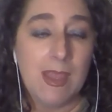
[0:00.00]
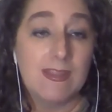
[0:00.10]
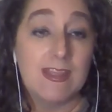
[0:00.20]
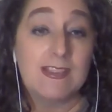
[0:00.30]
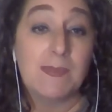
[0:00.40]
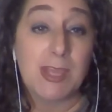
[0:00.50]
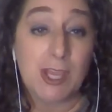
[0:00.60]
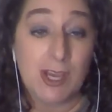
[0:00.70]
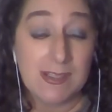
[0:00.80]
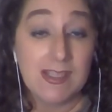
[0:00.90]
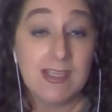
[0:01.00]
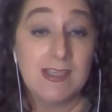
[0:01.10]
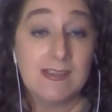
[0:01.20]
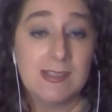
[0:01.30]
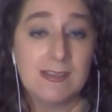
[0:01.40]
Things that, because they
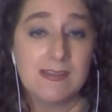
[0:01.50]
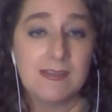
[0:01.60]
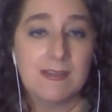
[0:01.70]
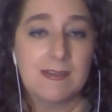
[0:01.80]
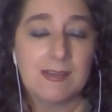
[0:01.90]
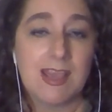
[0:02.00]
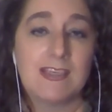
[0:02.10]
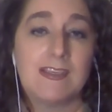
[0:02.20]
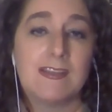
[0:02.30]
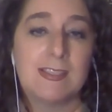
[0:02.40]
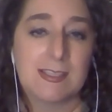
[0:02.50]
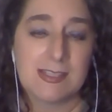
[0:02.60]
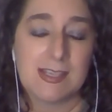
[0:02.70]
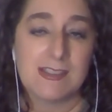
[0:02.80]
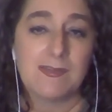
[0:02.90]
exist, add to the
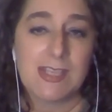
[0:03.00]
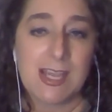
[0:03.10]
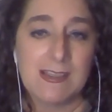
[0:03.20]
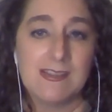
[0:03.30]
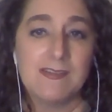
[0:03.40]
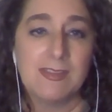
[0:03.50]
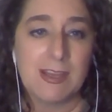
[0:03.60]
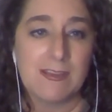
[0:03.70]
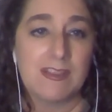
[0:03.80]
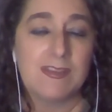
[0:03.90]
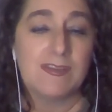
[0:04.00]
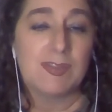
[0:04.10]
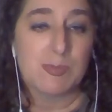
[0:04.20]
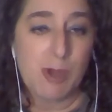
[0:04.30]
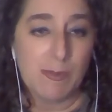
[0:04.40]
success of tens of thousands of
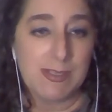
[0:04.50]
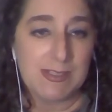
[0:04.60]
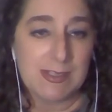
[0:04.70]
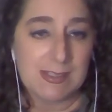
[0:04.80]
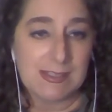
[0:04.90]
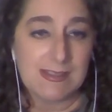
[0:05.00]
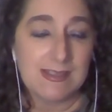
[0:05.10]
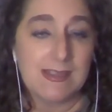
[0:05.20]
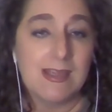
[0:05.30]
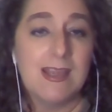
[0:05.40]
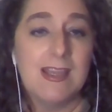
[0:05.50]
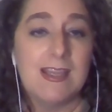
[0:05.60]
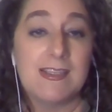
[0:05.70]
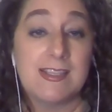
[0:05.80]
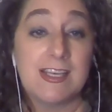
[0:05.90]
small businesses
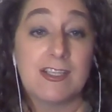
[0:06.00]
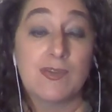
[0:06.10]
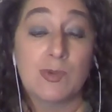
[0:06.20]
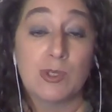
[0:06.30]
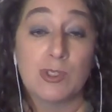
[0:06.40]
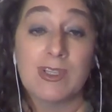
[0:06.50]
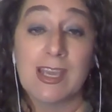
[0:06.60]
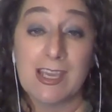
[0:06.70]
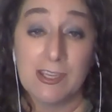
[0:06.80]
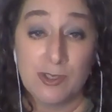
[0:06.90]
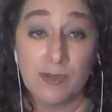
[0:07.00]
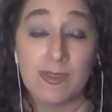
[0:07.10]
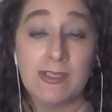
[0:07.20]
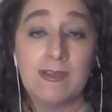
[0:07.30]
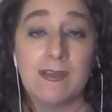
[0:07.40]
in settings rural and
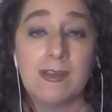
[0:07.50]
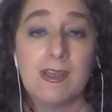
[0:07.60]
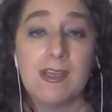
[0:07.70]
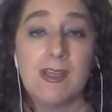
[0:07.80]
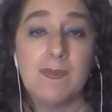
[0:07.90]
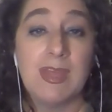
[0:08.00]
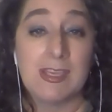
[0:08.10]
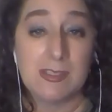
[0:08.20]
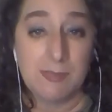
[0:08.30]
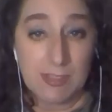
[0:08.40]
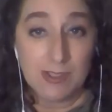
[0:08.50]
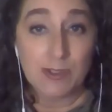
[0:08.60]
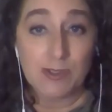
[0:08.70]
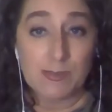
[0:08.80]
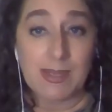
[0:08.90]
urban, because
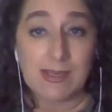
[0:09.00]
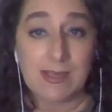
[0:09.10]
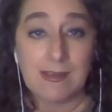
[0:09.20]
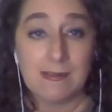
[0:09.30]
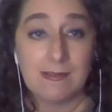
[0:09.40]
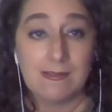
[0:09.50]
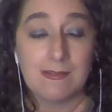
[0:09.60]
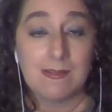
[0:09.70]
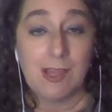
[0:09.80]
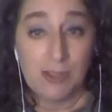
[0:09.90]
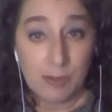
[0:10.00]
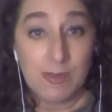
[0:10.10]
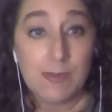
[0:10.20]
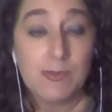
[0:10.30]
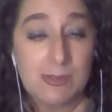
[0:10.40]
visitor spending, other
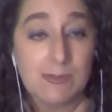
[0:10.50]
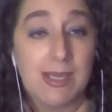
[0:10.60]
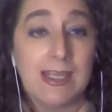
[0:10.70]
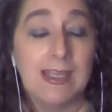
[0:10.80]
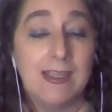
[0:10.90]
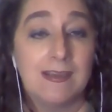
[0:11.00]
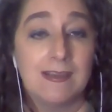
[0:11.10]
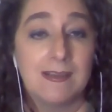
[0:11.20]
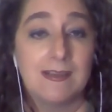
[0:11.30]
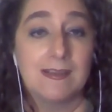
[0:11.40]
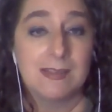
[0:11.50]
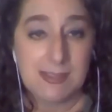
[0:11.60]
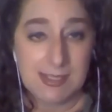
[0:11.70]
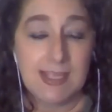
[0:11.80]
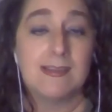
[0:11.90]
people's money,
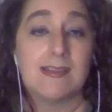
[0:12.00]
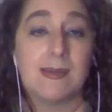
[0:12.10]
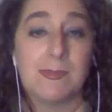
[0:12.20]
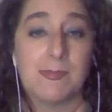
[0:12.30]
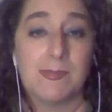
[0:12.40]
sustains them.